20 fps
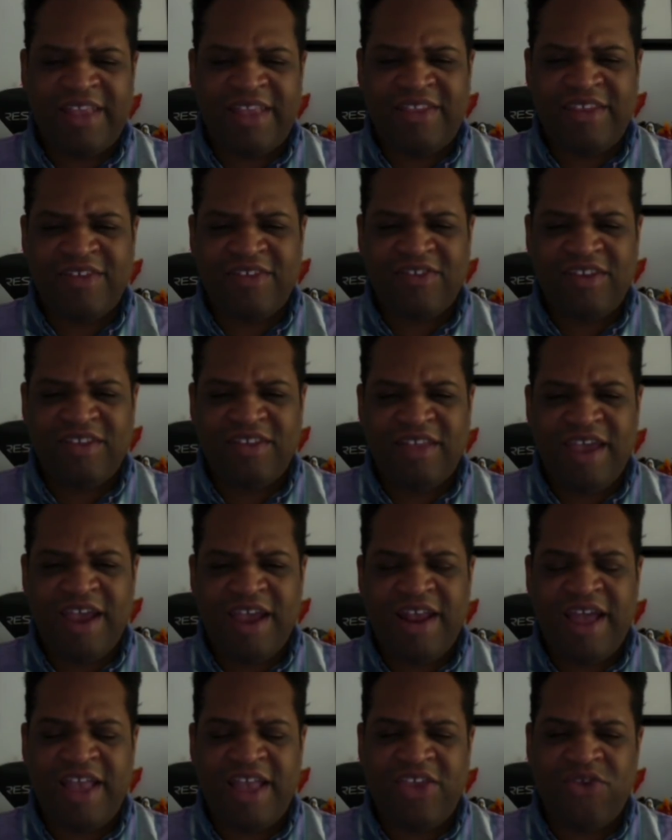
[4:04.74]

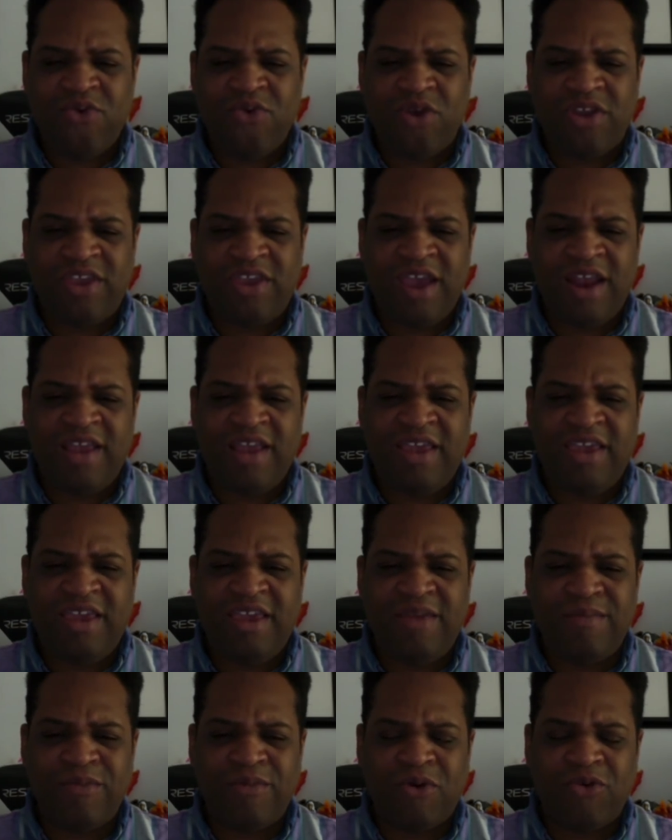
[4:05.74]
Disneyland and you are getting
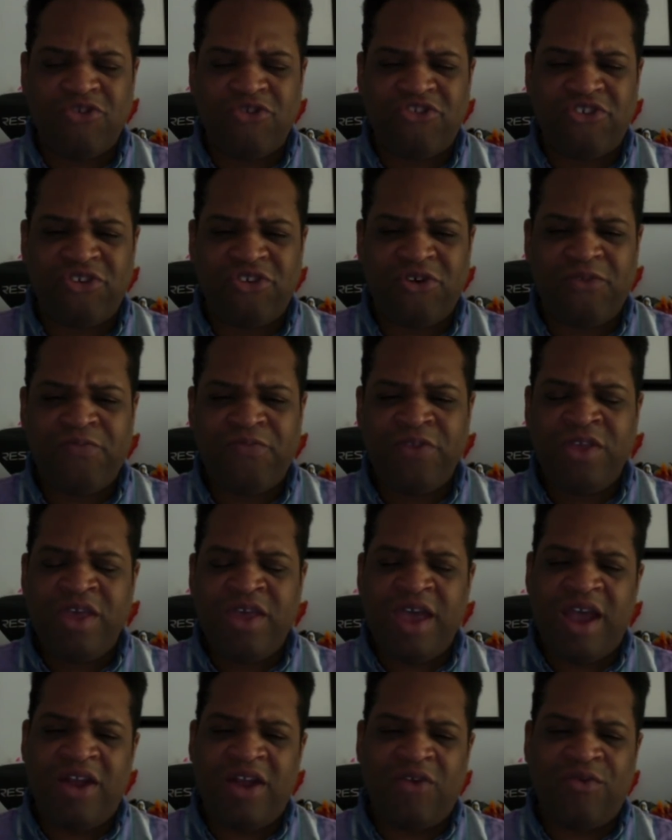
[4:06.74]
emotional
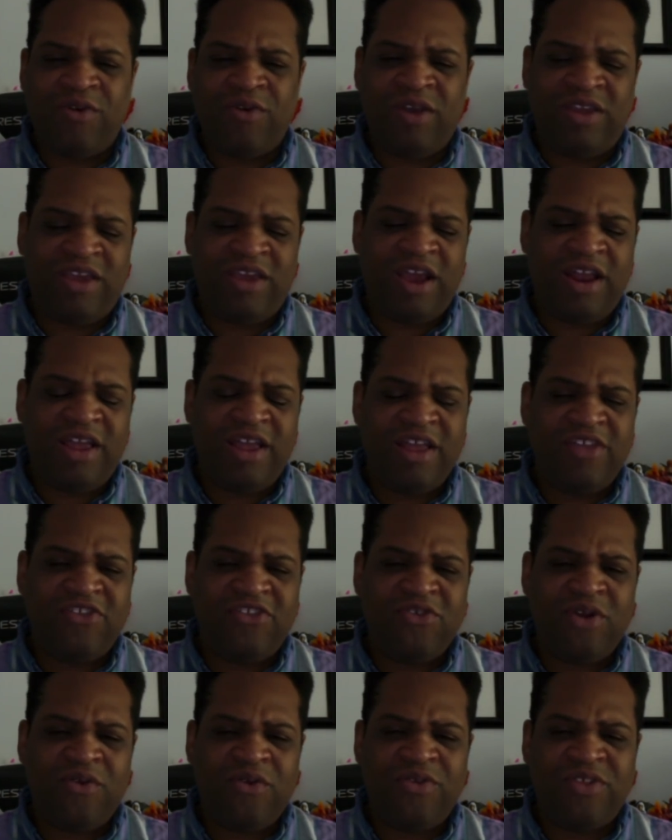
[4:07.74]
and getting
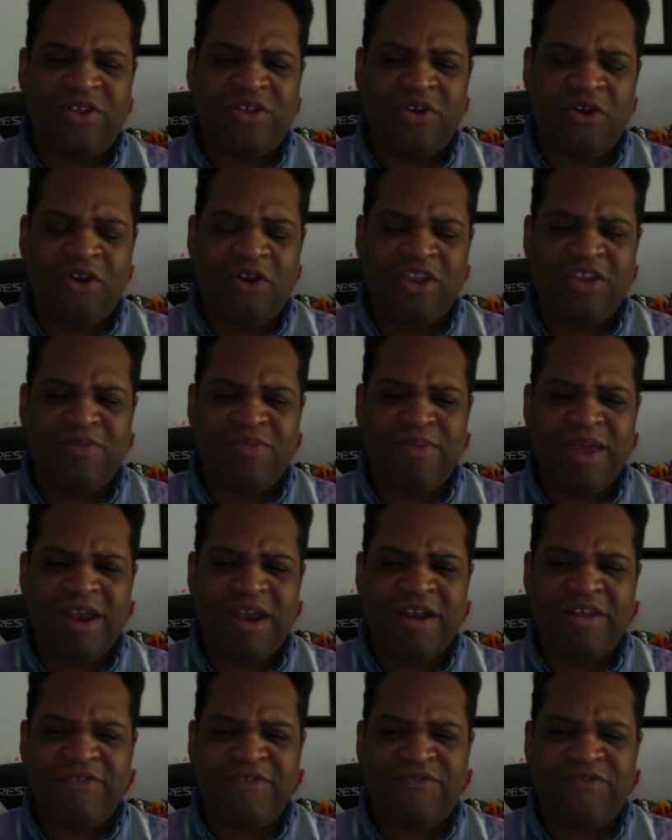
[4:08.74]
into it with an
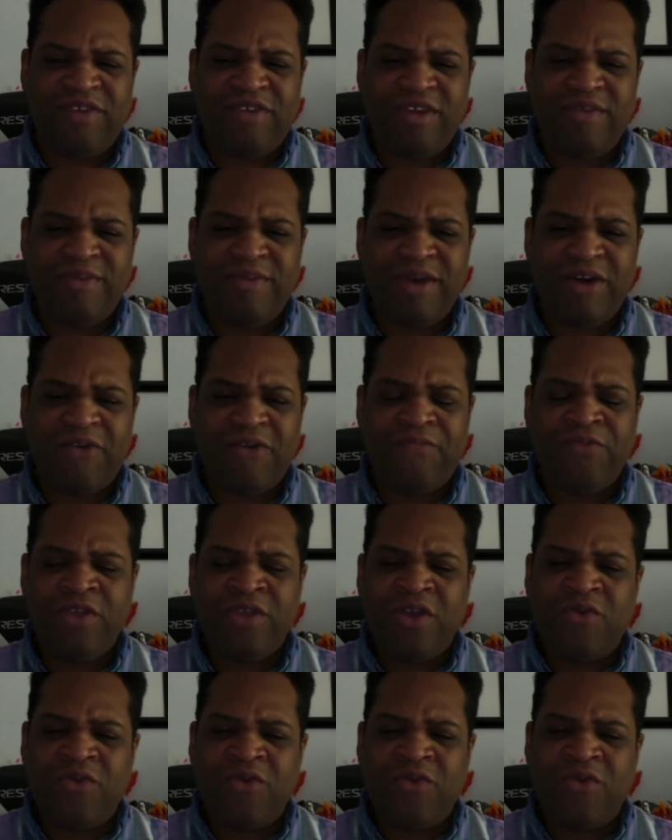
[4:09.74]
argumentative female,